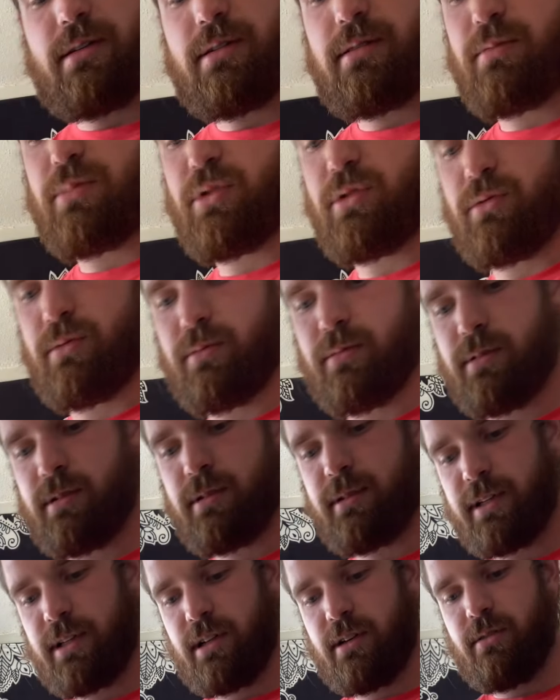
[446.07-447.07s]
boom.
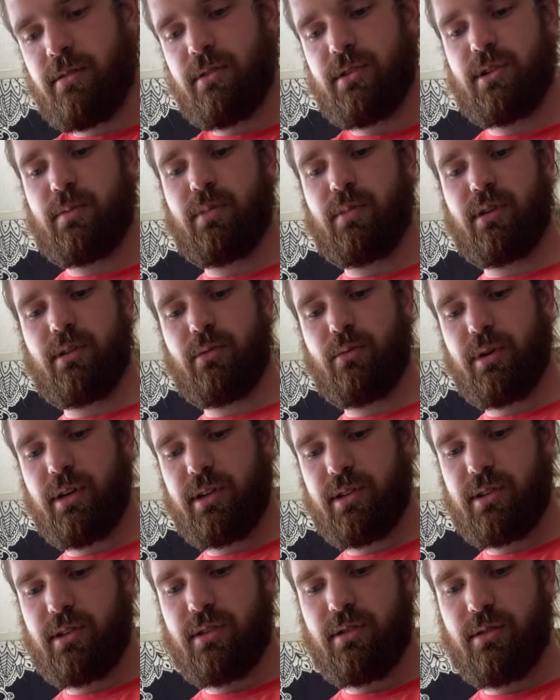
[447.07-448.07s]
I know there's a million
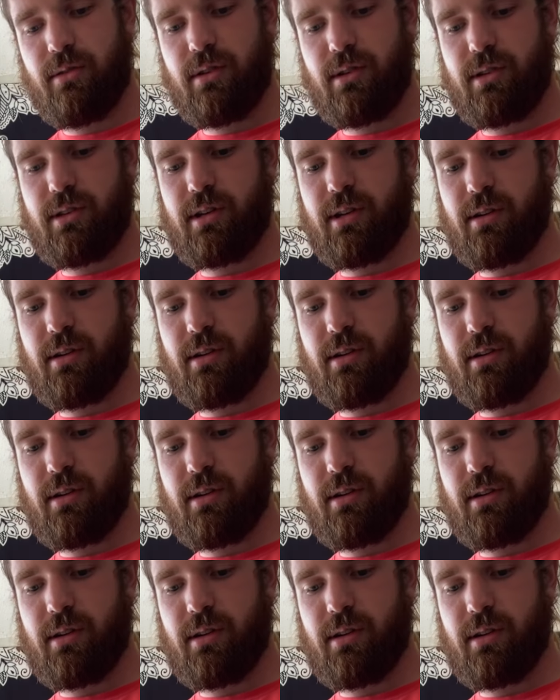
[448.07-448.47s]
ways to do this